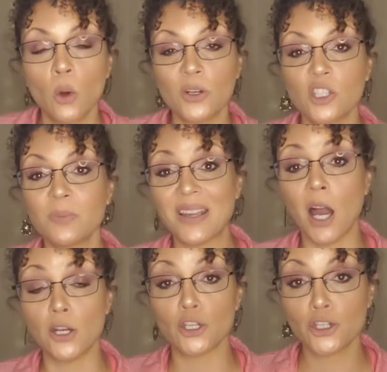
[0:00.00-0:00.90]
which is
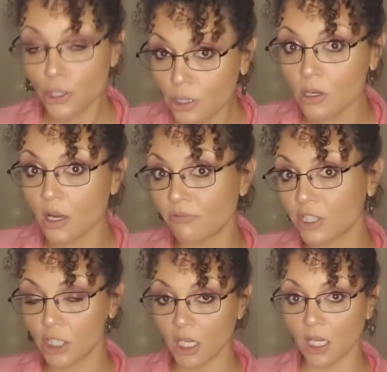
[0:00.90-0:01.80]
being unsure of
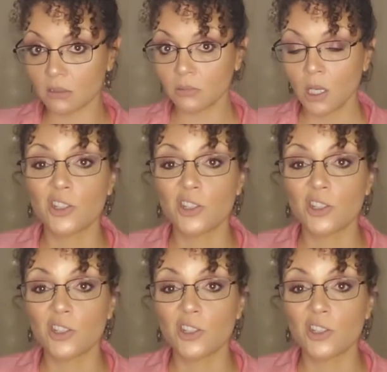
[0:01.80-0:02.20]
what you need.